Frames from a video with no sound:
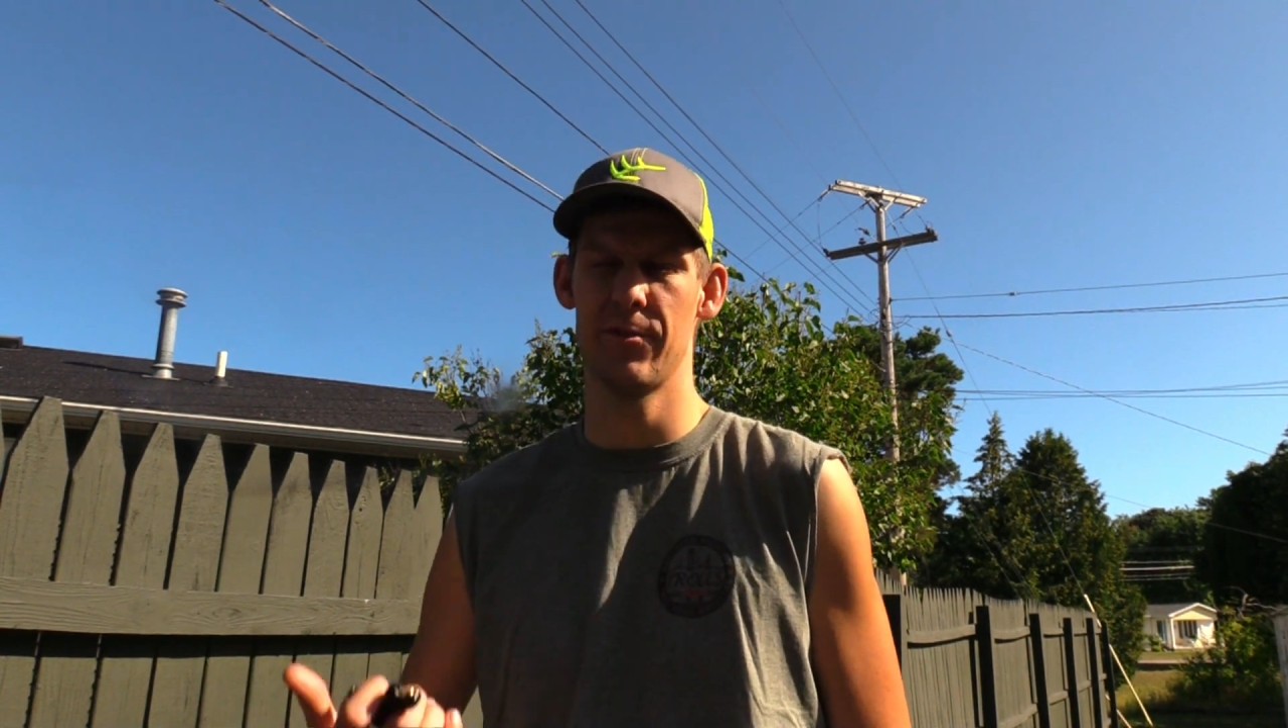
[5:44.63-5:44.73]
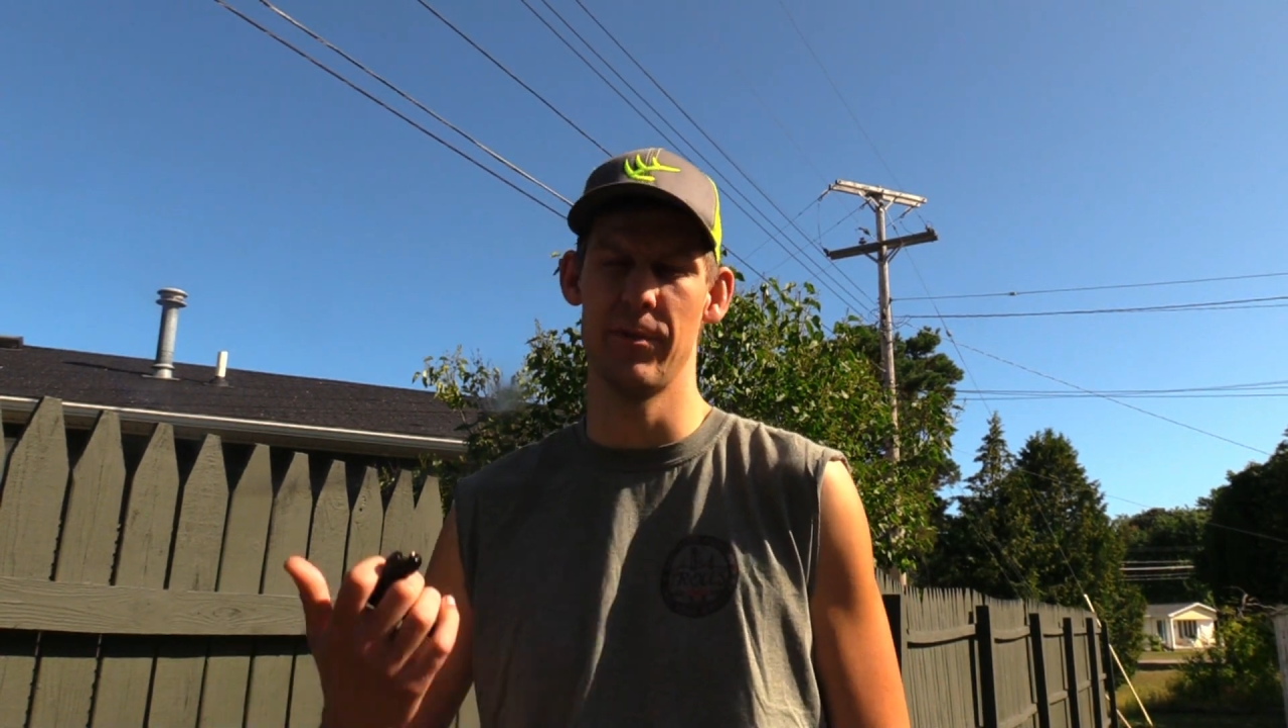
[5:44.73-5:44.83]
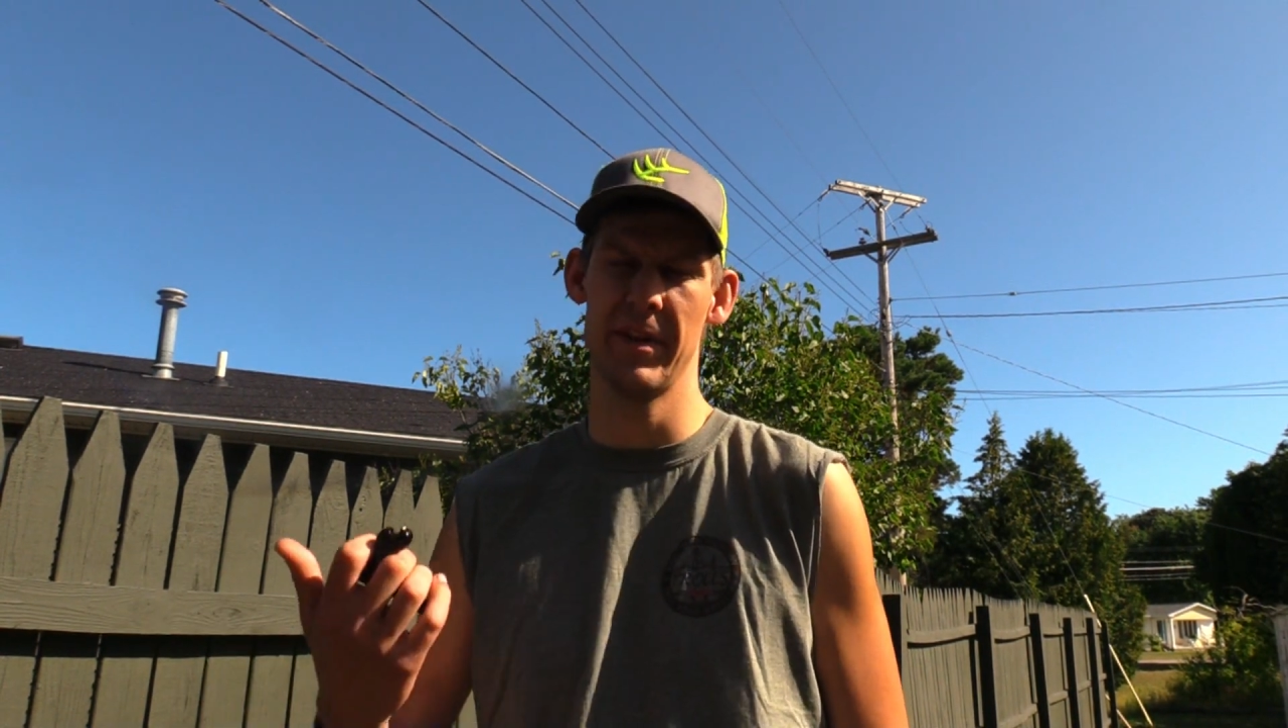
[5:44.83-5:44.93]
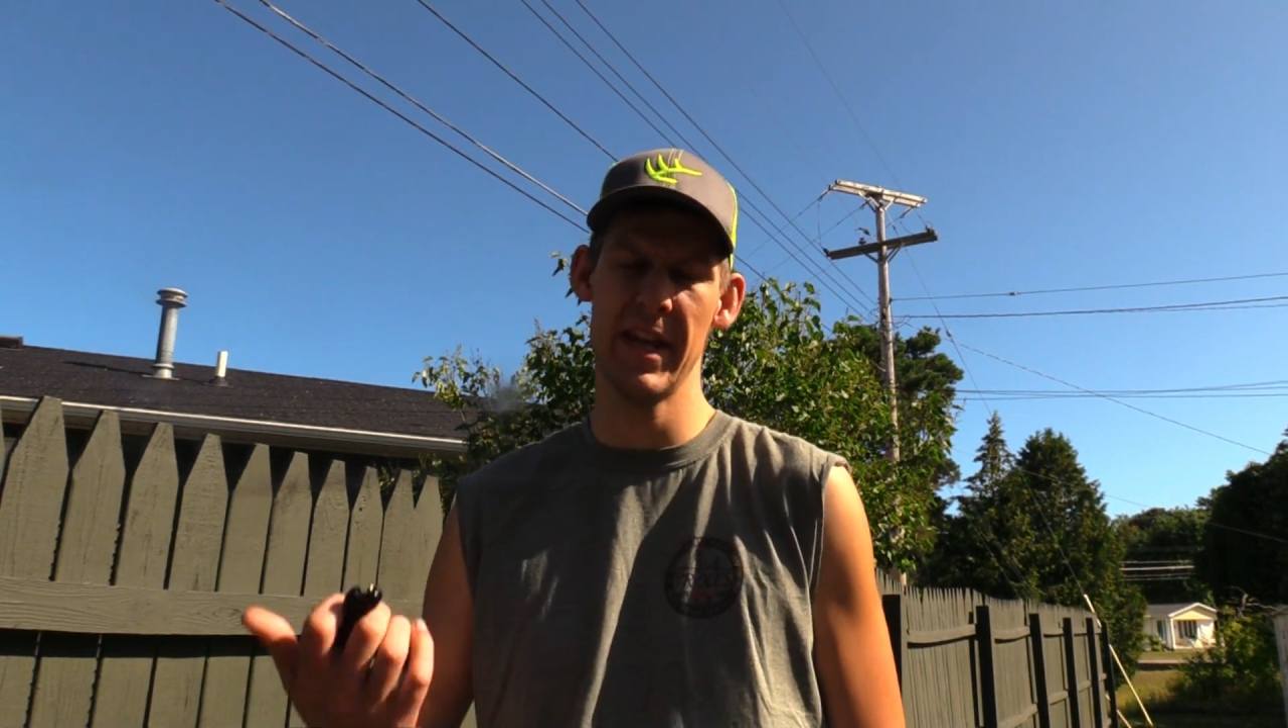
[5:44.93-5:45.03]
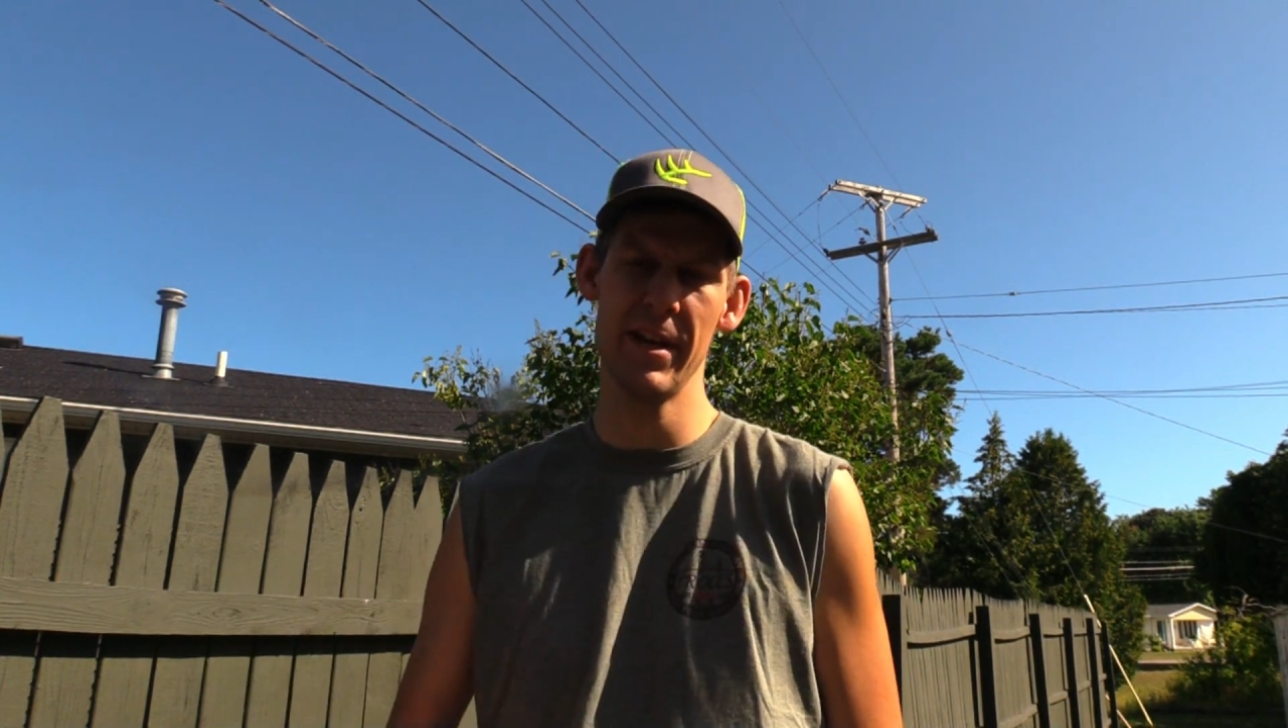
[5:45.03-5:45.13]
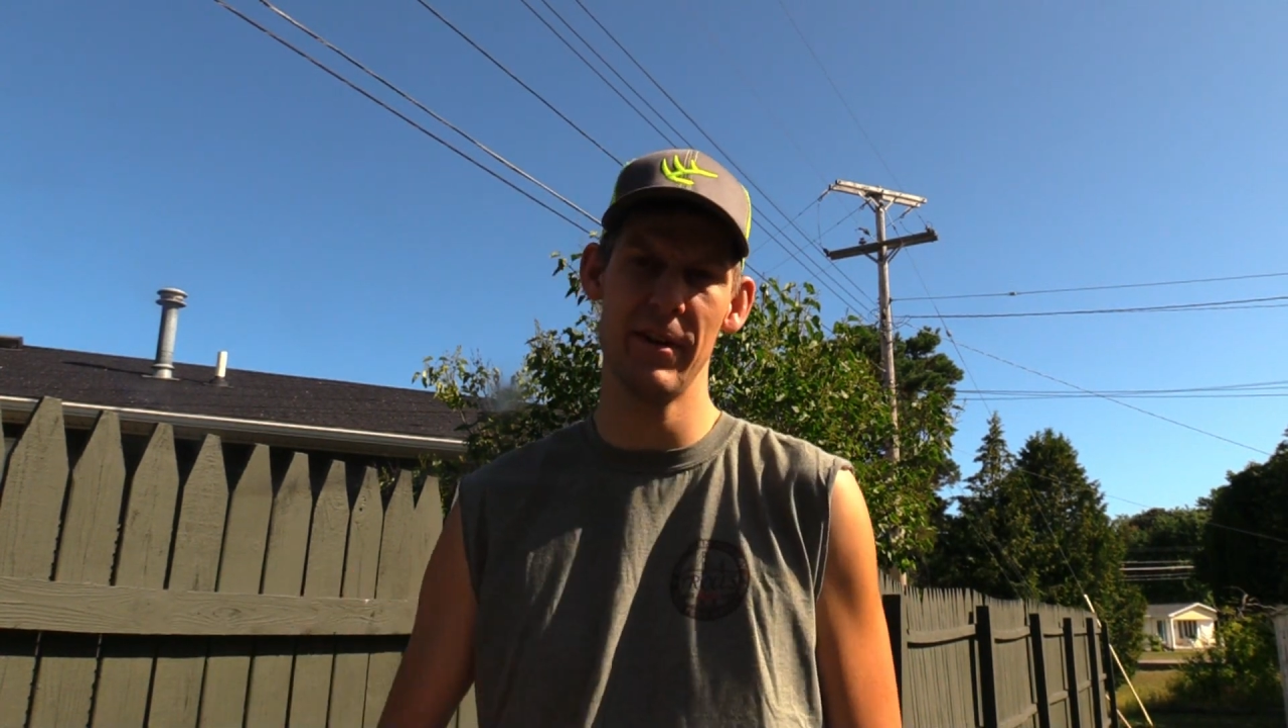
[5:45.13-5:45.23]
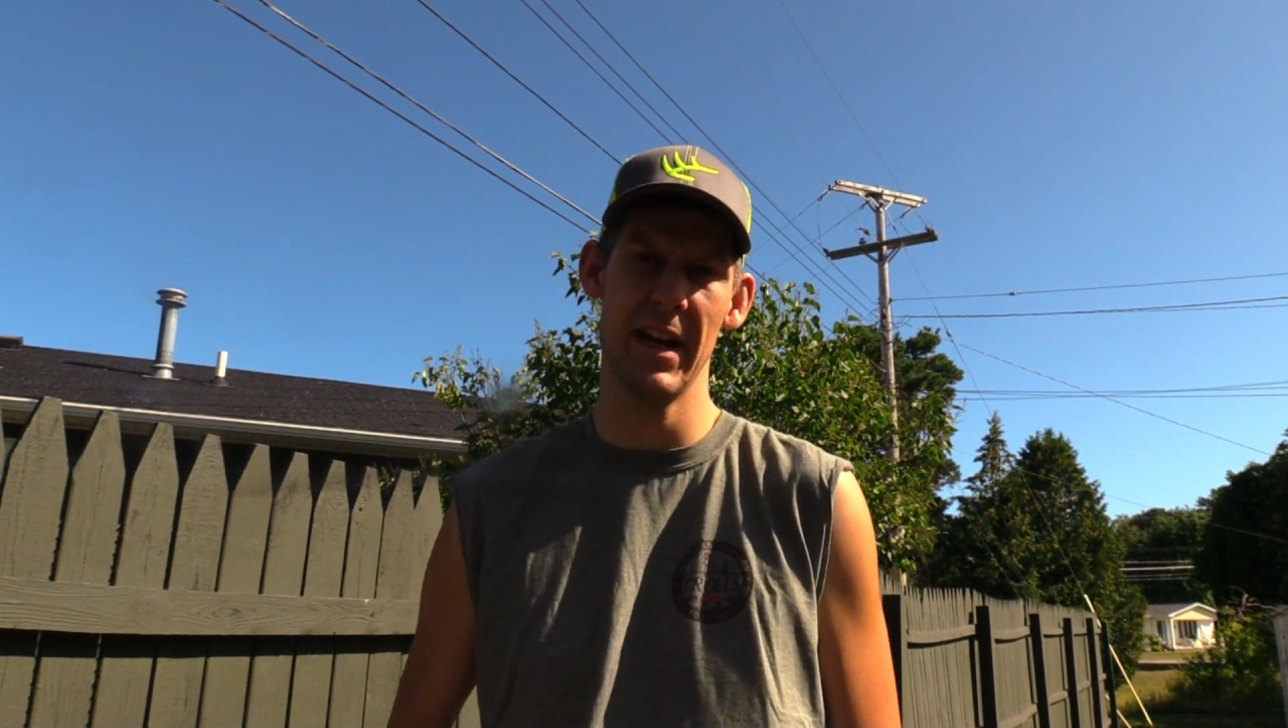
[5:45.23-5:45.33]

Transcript: So get your